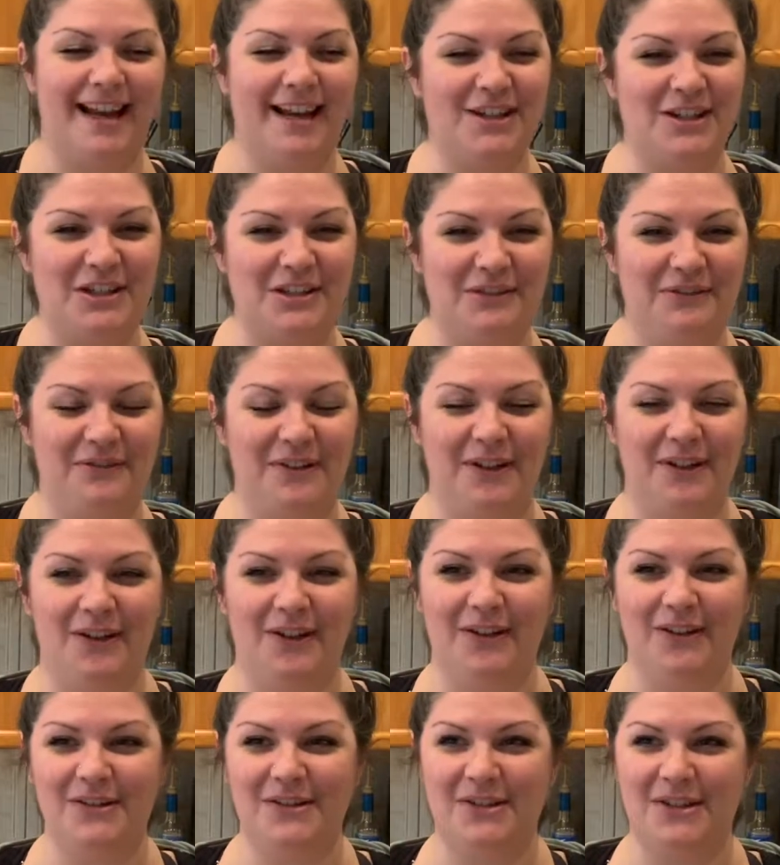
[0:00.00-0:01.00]
I just
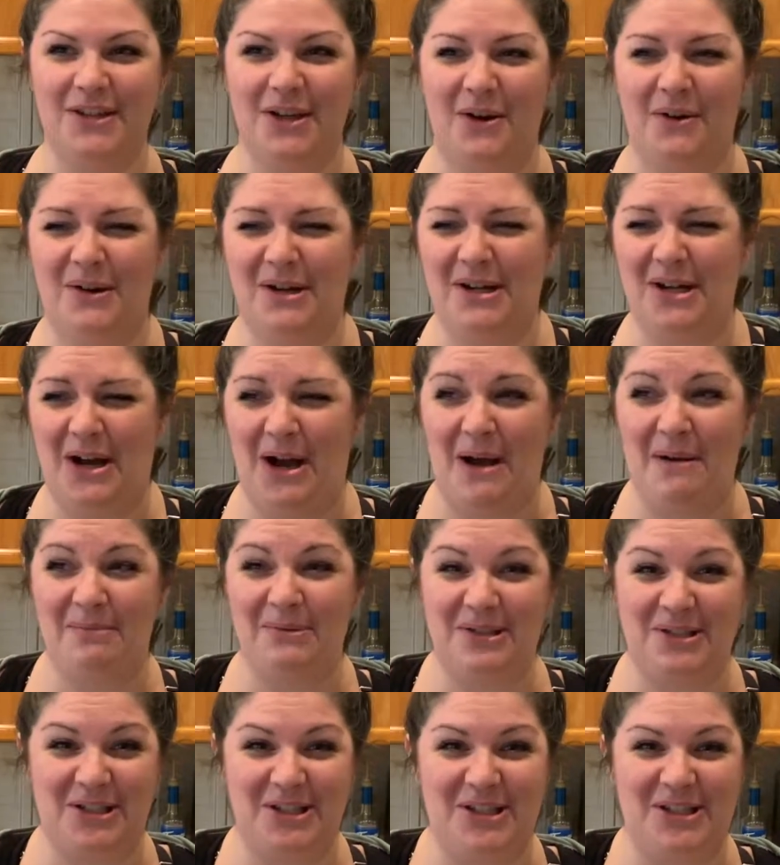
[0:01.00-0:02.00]
feel so
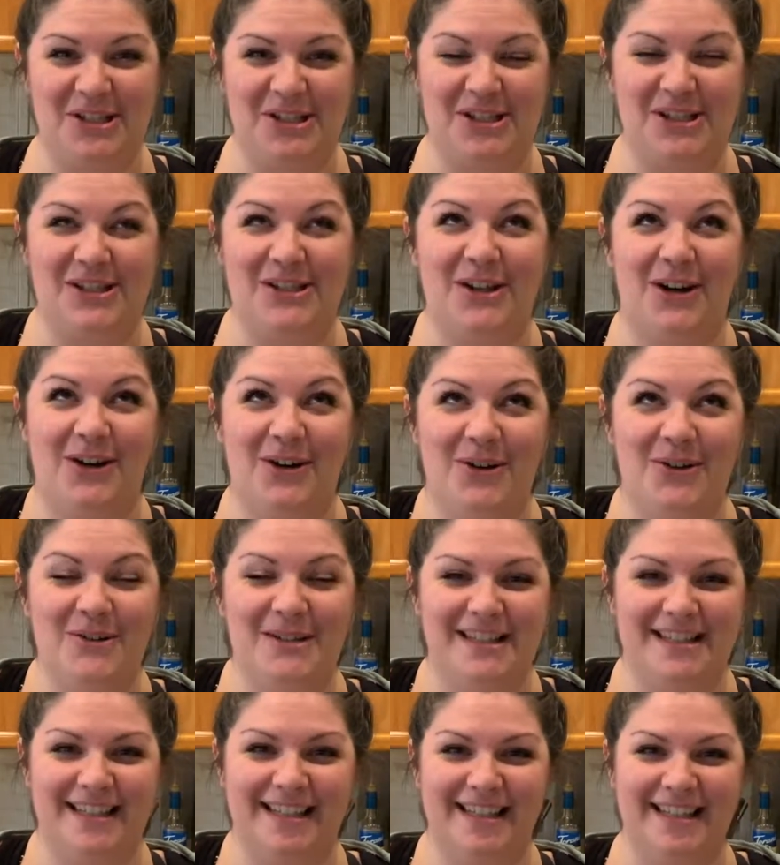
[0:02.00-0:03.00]
accomplished. It's so
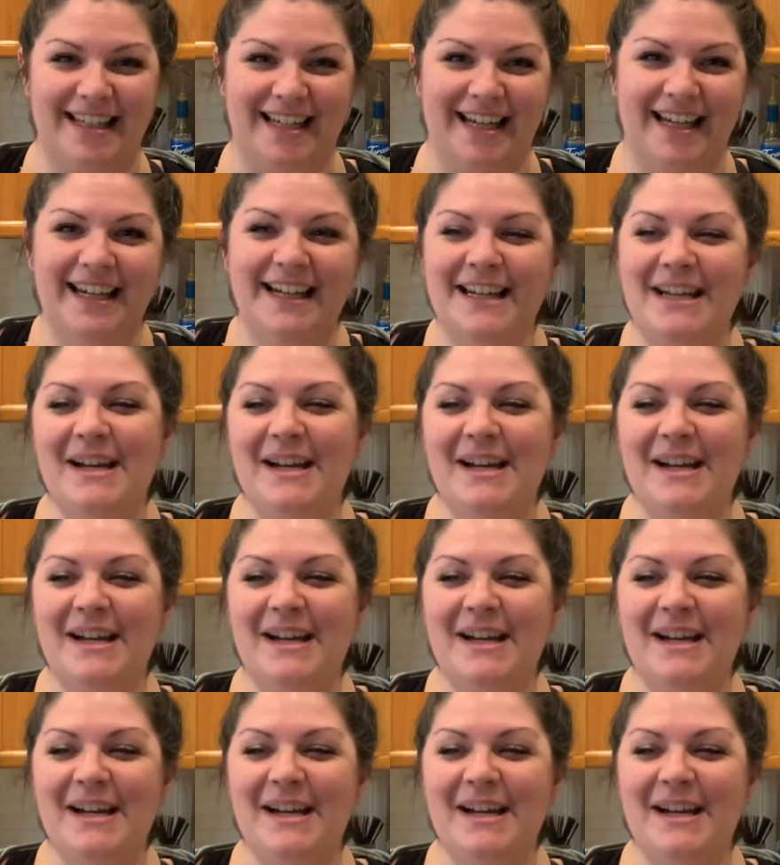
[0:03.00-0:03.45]
silly.